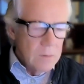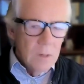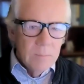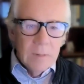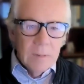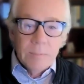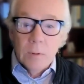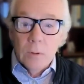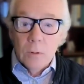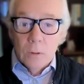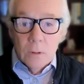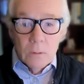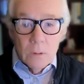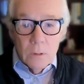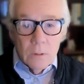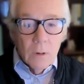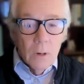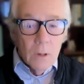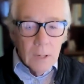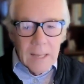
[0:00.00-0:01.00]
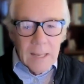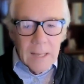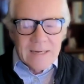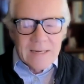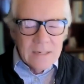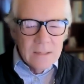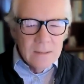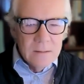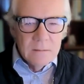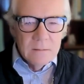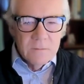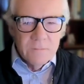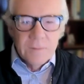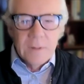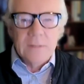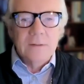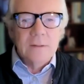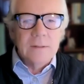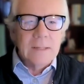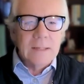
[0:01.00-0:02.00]
People are liking the
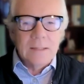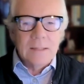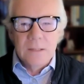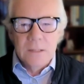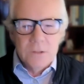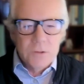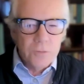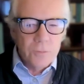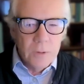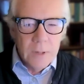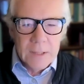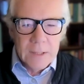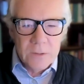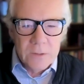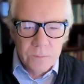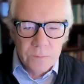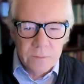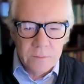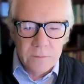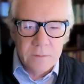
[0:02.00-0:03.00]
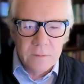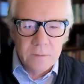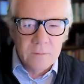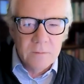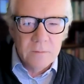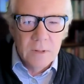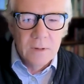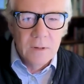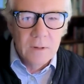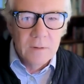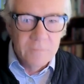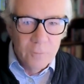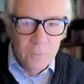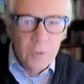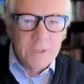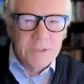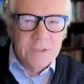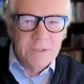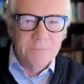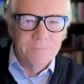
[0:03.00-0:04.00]
fact that they can interact with
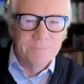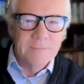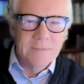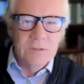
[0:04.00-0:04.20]
voice.